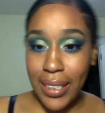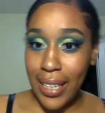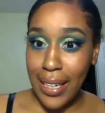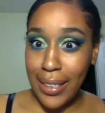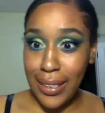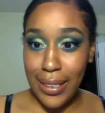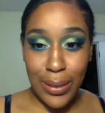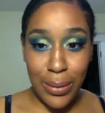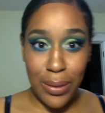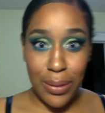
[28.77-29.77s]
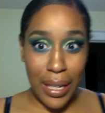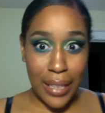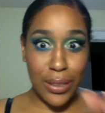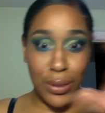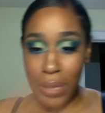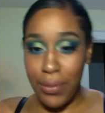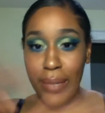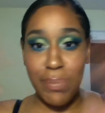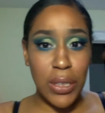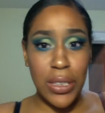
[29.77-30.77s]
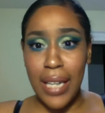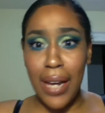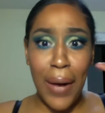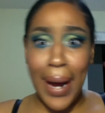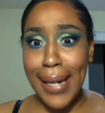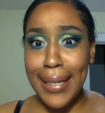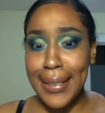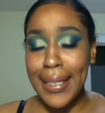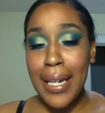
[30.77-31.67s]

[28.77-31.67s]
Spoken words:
actually doing like two different multicolor eyes.